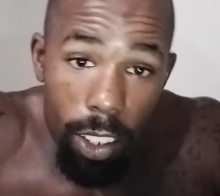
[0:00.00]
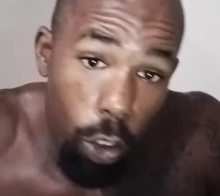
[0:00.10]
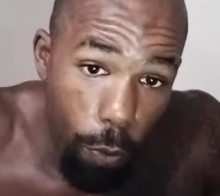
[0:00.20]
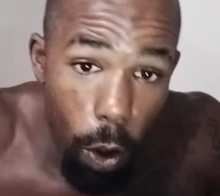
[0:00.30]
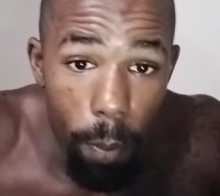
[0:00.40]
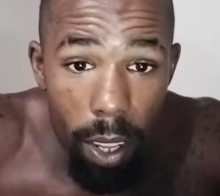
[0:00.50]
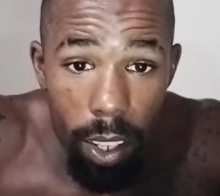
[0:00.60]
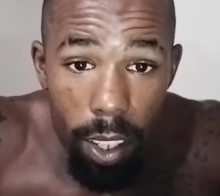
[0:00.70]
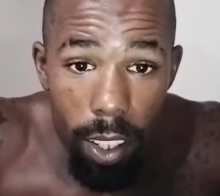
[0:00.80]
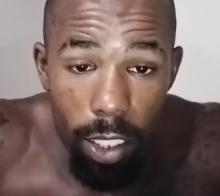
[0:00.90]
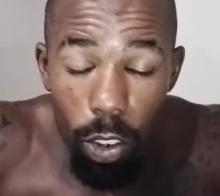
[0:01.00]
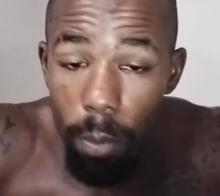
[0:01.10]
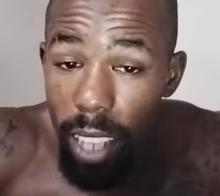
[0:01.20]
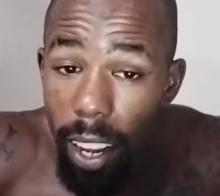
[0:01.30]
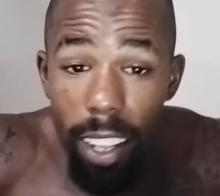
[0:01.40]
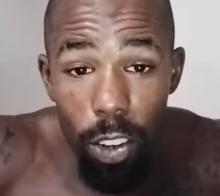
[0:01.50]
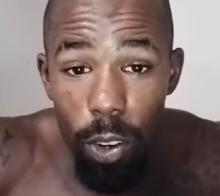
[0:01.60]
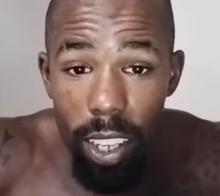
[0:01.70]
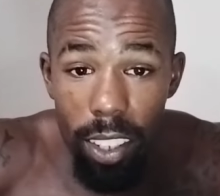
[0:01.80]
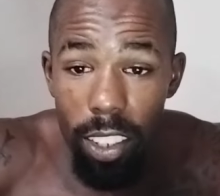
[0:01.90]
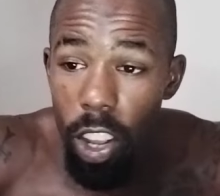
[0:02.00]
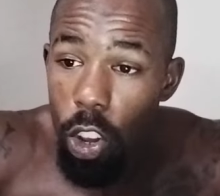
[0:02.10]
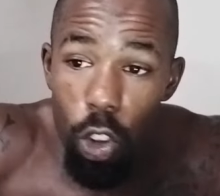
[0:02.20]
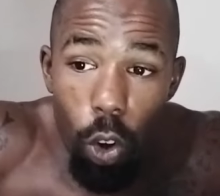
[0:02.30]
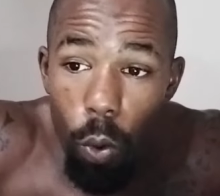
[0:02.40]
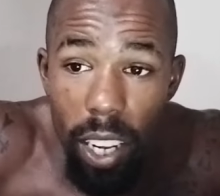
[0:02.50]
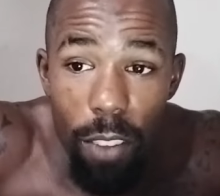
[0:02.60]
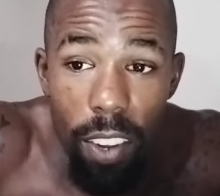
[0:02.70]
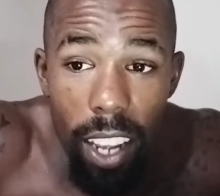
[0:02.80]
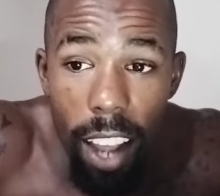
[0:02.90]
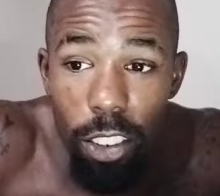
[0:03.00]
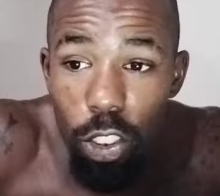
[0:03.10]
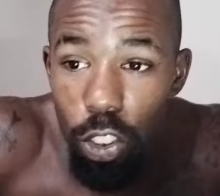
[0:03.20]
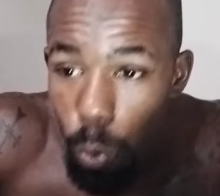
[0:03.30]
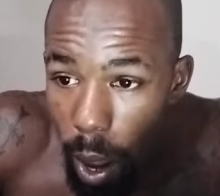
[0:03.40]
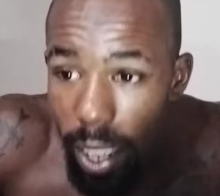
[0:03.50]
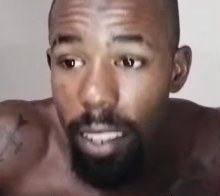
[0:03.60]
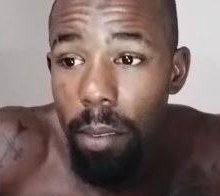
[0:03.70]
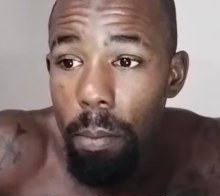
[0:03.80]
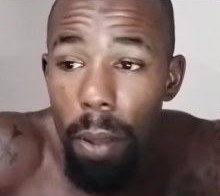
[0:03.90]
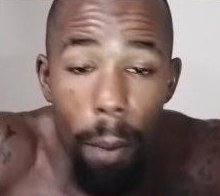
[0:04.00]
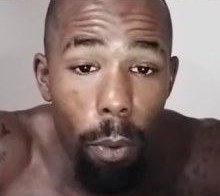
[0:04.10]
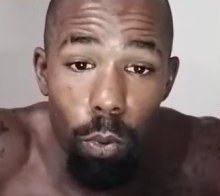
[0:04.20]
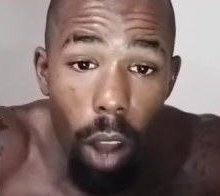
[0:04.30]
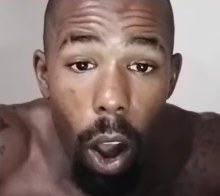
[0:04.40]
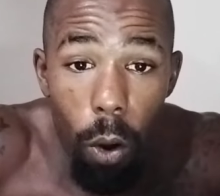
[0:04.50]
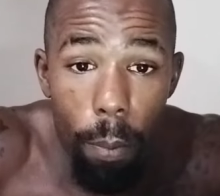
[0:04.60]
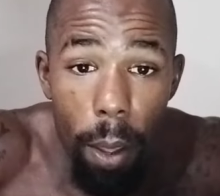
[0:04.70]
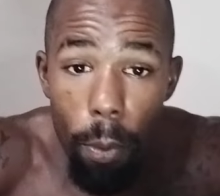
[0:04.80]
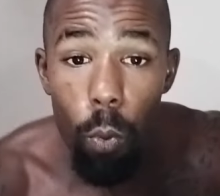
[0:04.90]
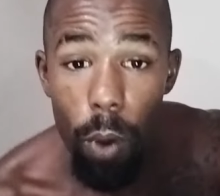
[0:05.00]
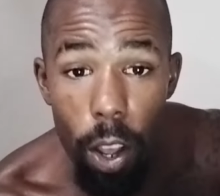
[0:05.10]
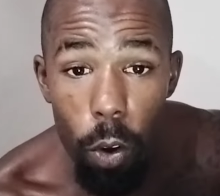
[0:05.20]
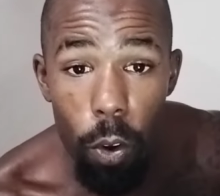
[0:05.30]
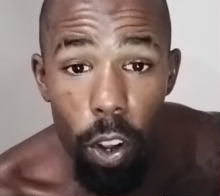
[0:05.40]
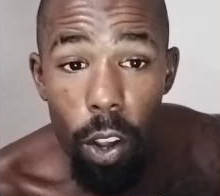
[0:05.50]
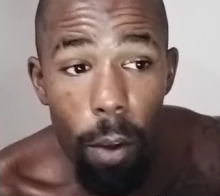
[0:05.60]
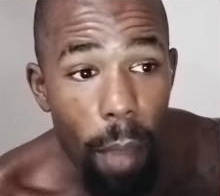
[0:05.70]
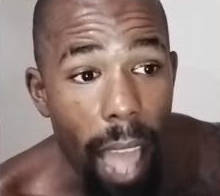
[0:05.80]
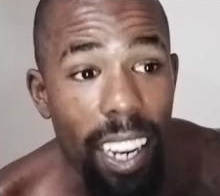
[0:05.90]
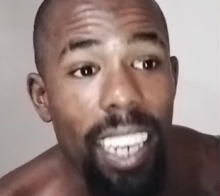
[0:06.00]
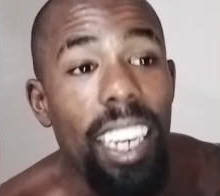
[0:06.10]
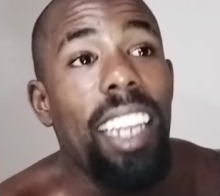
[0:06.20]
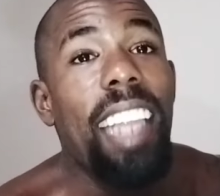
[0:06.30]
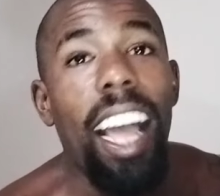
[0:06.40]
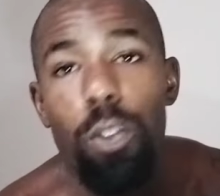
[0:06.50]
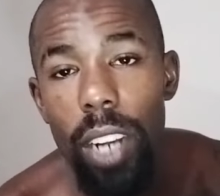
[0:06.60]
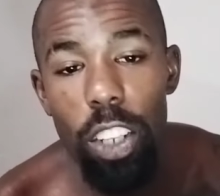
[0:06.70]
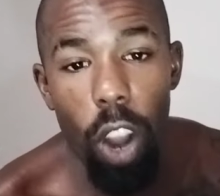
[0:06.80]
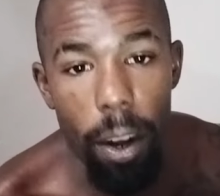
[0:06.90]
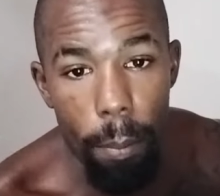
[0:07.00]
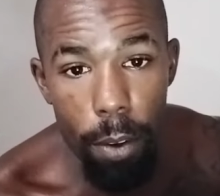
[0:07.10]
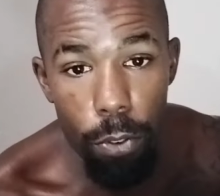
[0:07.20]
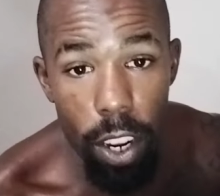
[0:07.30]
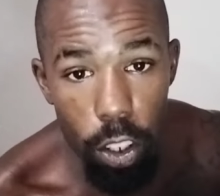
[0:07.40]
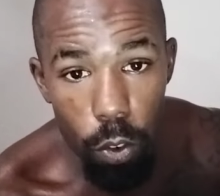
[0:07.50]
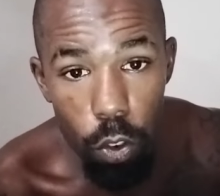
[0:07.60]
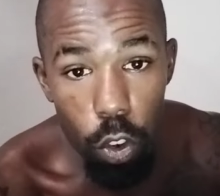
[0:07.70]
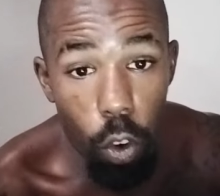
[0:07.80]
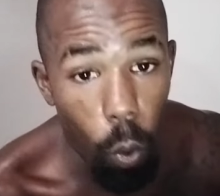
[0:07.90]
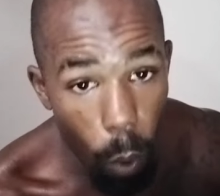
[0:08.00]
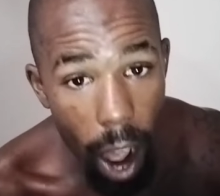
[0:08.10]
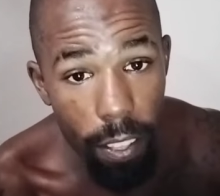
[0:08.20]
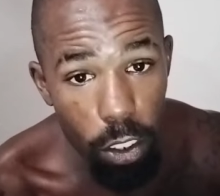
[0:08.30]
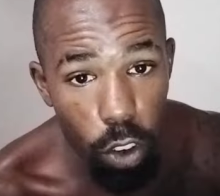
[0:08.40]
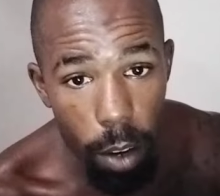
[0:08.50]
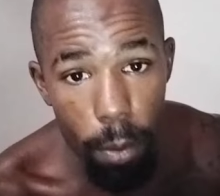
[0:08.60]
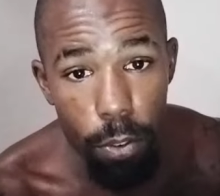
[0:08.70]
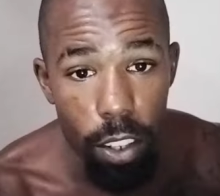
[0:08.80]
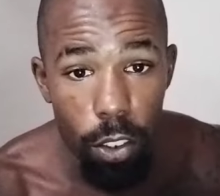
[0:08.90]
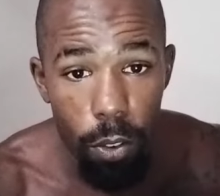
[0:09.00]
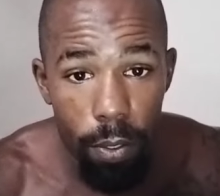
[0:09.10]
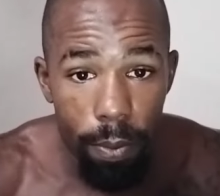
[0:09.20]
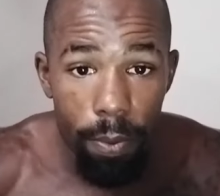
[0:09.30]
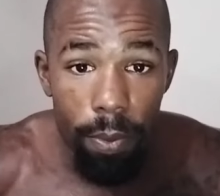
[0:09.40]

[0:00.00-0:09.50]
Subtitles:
You feel me? So I'm telling you is, you don't even got to sweat it. People know. People will. And then that's when they try to befriend you. Do you know why they try to befriend you?